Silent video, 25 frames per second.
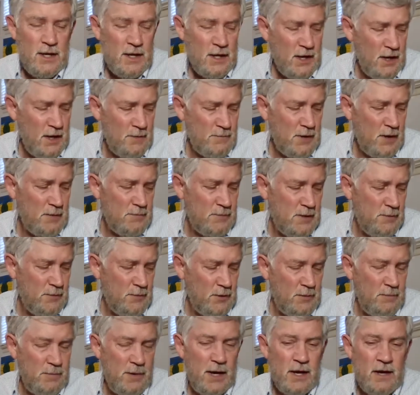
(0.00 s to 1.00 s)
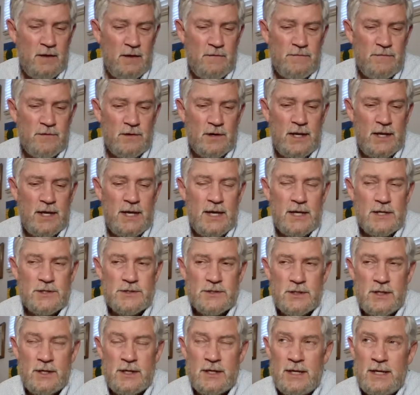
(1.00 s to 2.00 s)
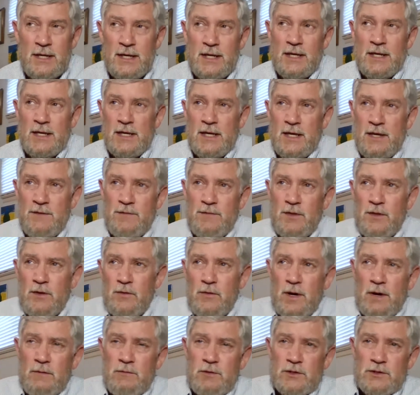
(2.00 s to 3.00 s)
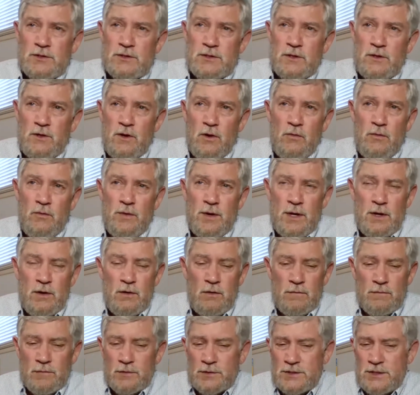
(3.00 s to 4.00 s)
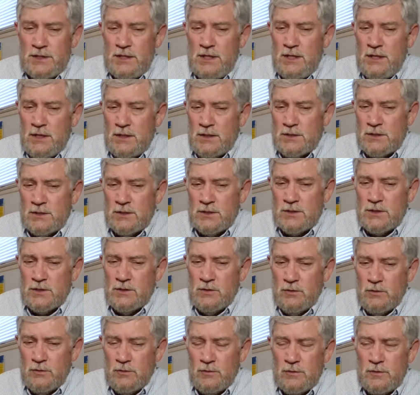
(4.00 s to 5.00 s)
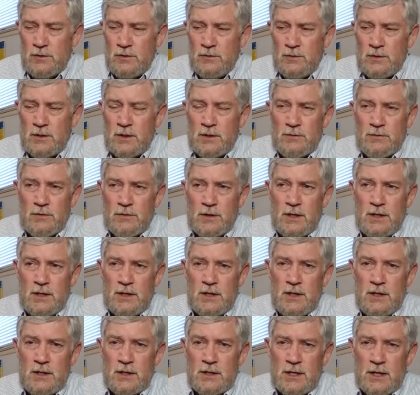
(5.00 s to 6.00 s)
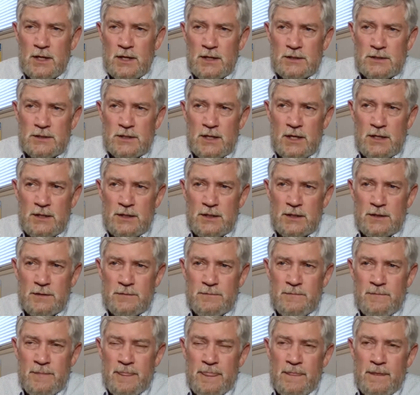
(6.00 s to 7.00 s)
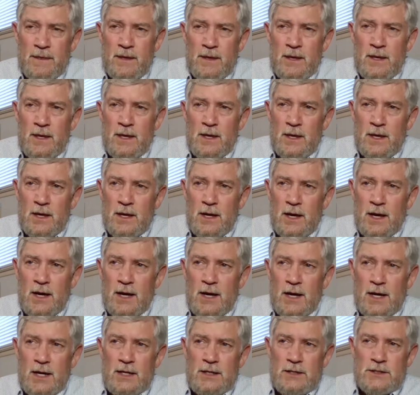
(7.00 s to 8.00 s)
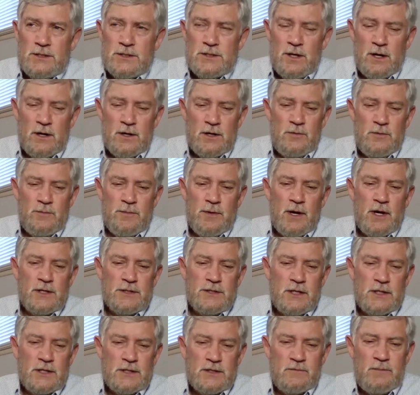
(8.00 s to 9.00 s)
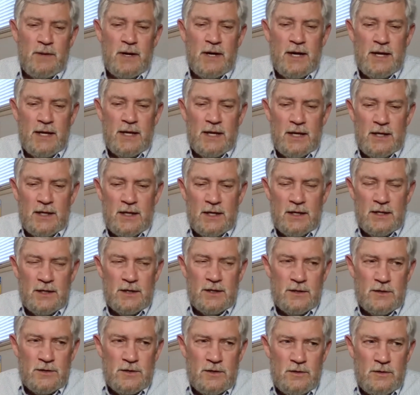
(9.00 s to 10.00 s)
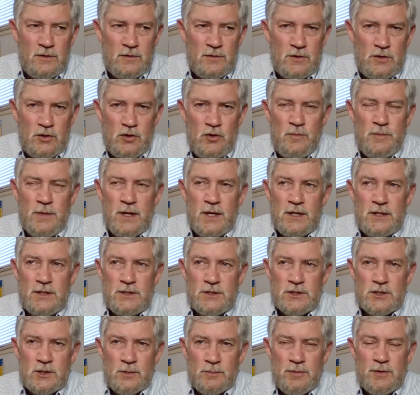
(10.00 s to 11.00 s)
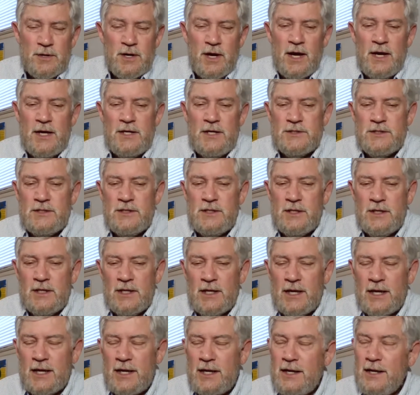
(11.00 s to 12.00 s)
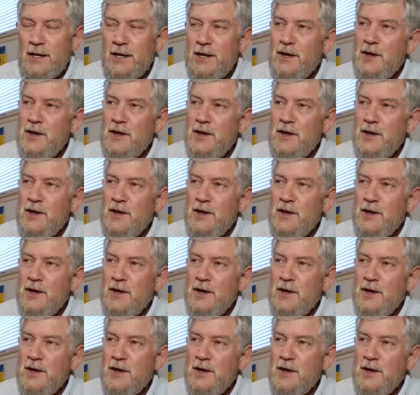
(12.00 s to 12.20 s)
I might be able to buy it for less. And even though I was going overseas soon to another gig in Tanzania, I started the process of buying it. And to my surprise and delight,